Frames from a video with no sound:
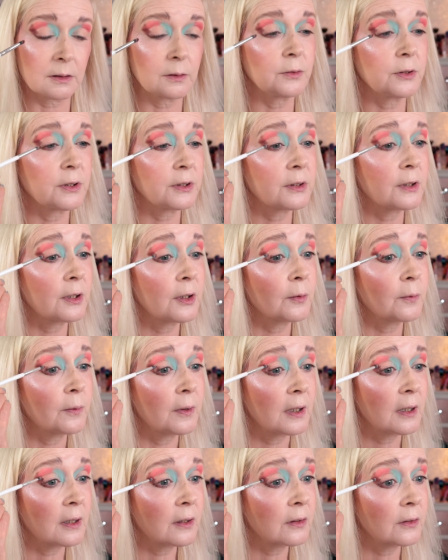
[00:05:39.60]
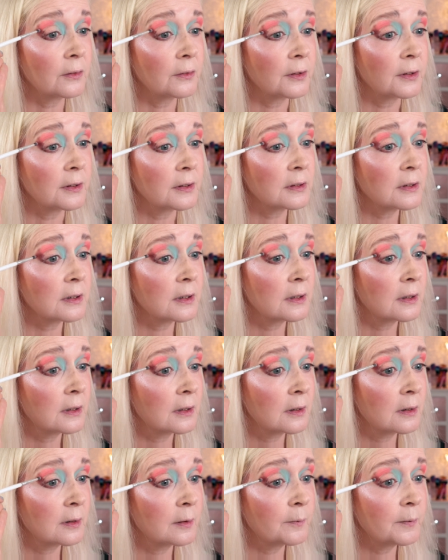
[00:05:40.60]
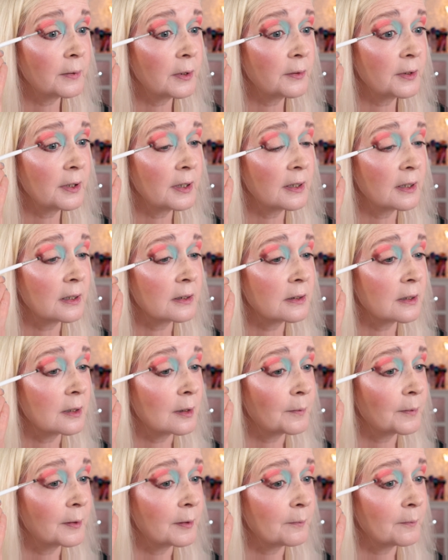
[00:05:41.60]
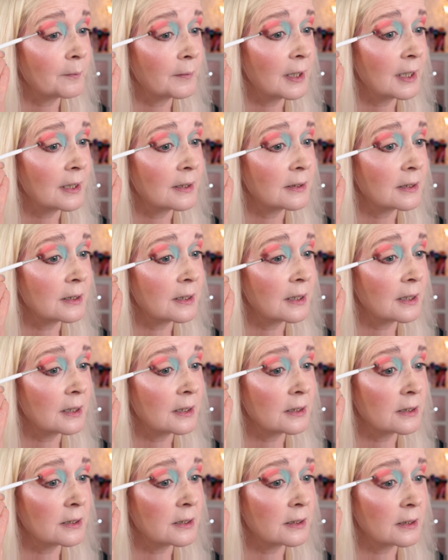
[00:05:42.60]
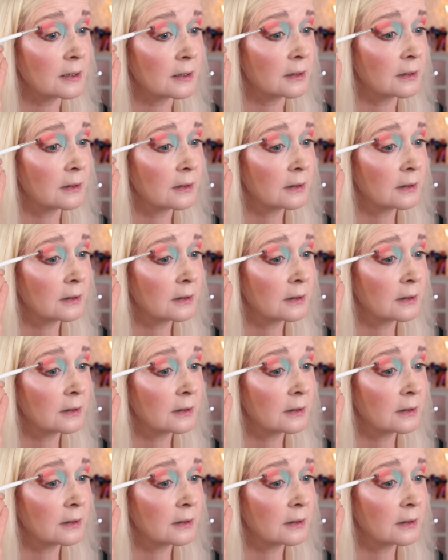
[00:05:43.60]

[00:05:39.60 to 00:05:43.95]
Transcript: Just going to work on just building that up and blending it into the